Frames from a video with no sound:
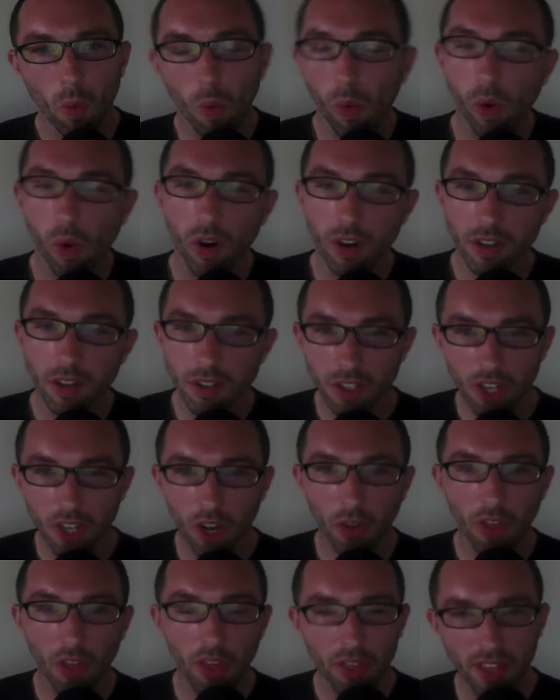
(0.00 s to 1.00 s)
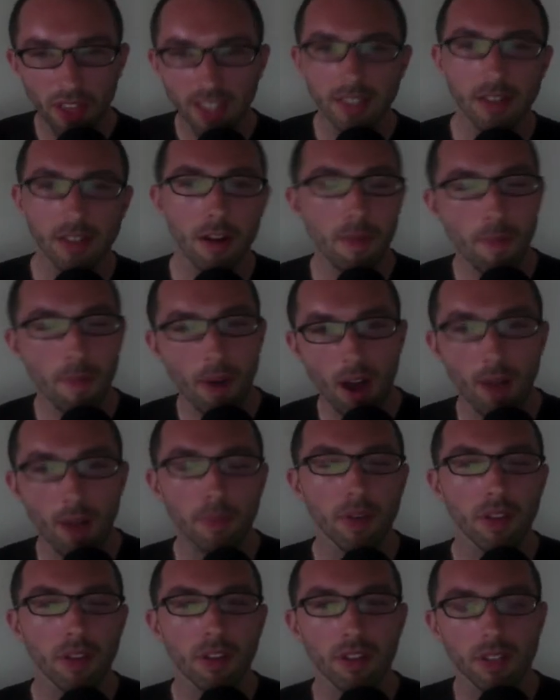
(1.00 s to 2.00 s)
or you know the things that are
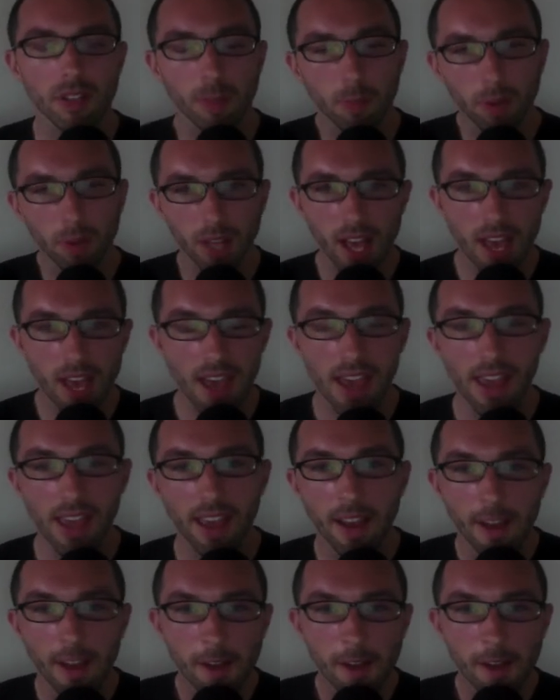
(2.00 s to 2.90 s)
popular to play